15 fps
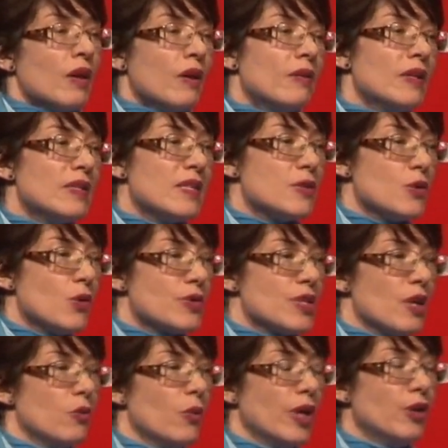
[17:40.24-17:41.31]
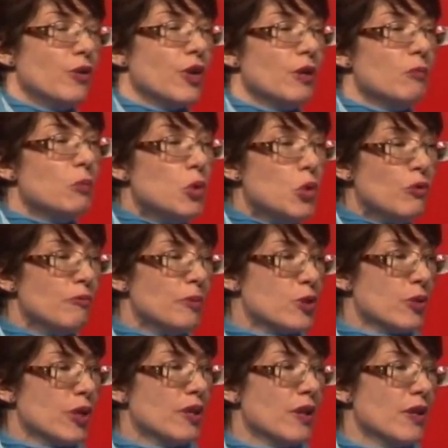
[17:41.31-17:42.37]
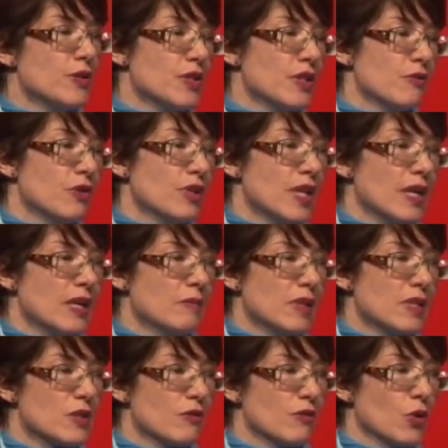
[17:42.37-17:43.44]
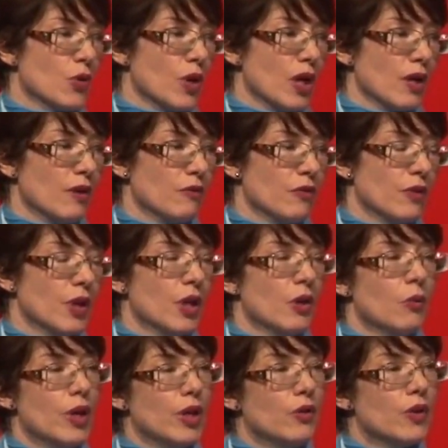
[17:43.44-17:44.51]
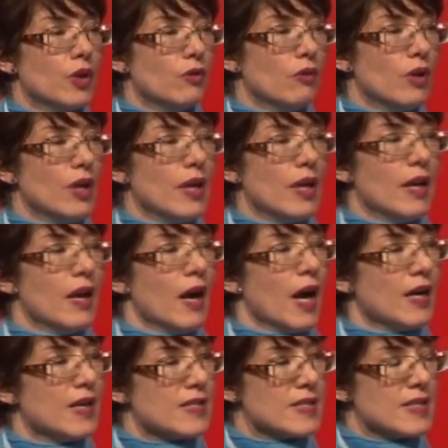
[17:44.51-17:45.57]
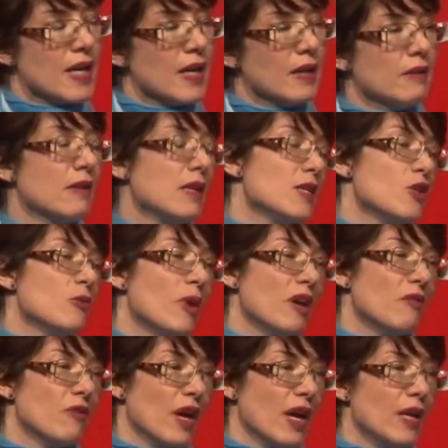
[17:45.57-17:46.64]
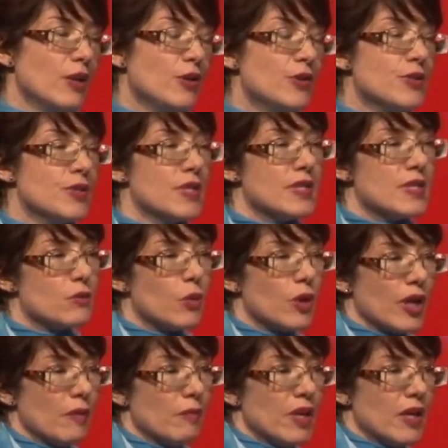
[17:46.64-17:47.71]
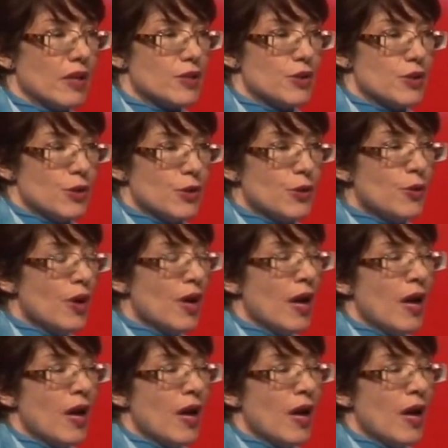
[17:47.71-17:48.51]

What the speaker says: This is also when you can move between those different elements of your life, where you can really understand, these are my values, this is what I'm here to do.